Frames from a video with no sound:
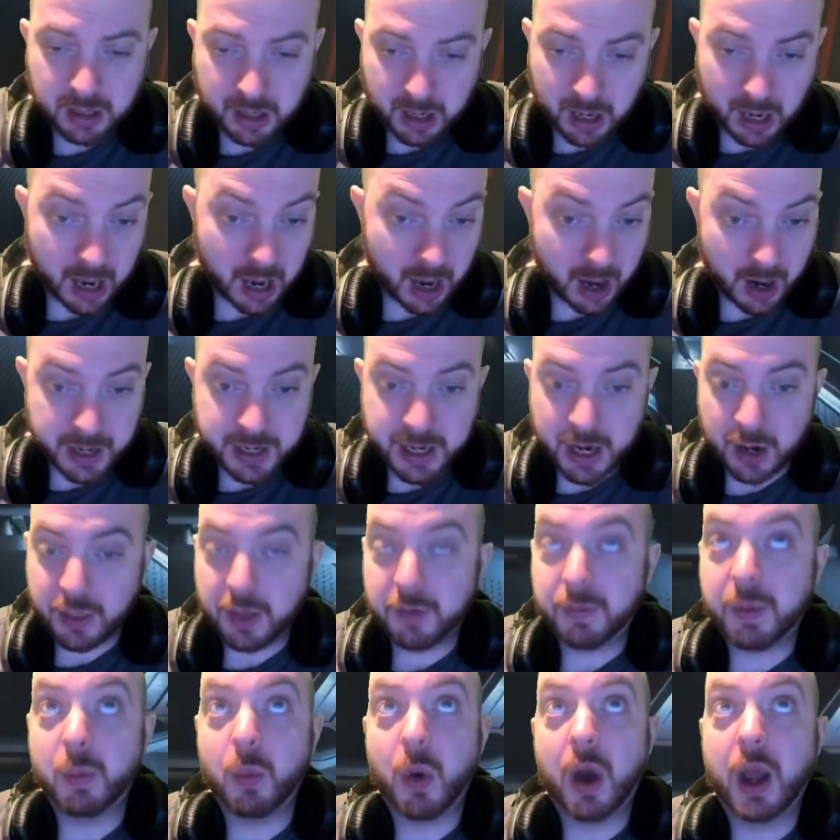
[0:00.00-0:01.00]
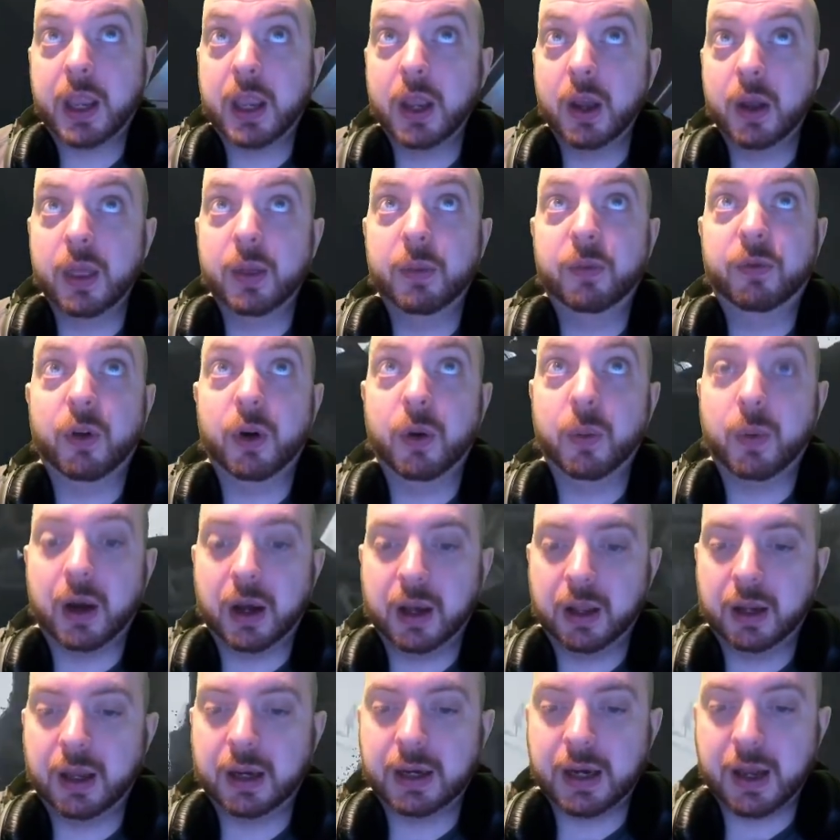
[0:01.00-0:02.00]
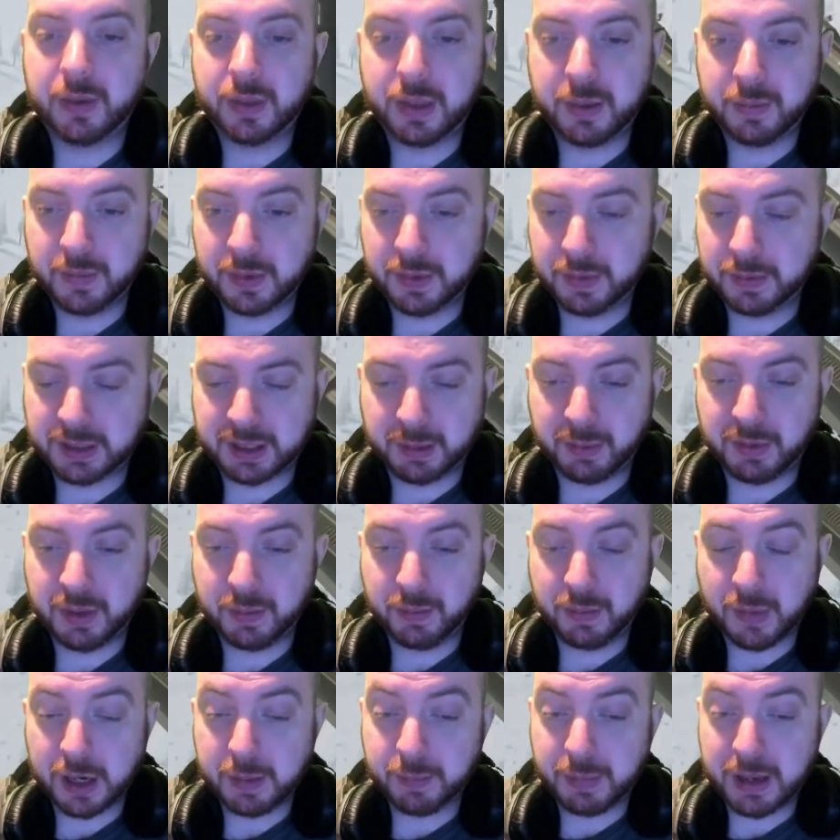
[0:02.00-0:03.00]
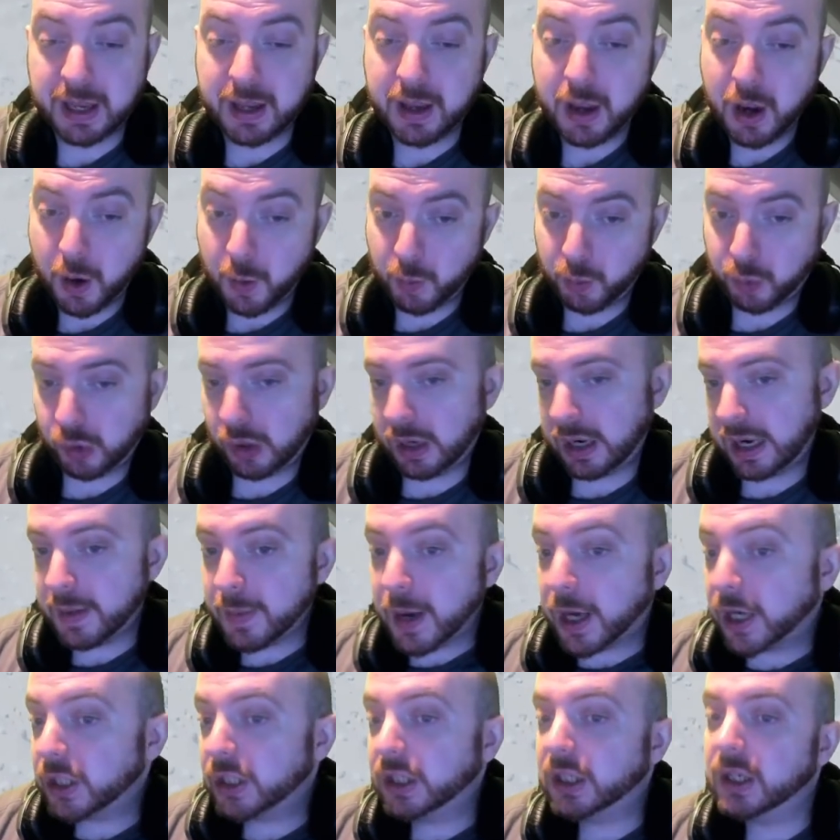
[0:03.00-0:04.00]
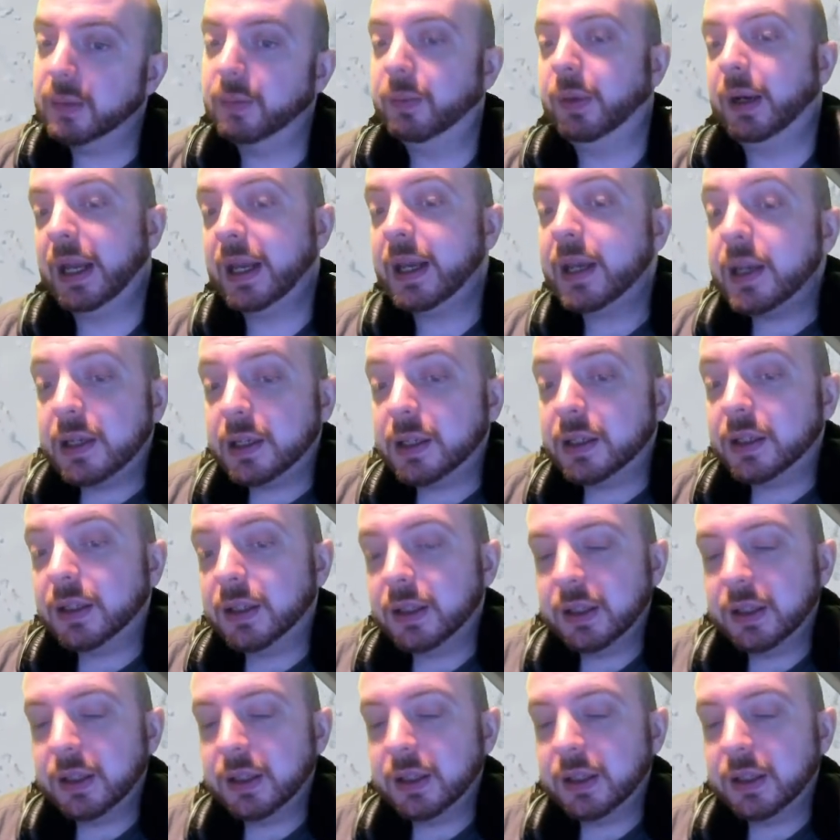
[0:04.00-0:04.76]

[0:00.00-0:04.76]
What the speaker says: I know they've been working on them for a while. I know that some of them might be pretty much complete.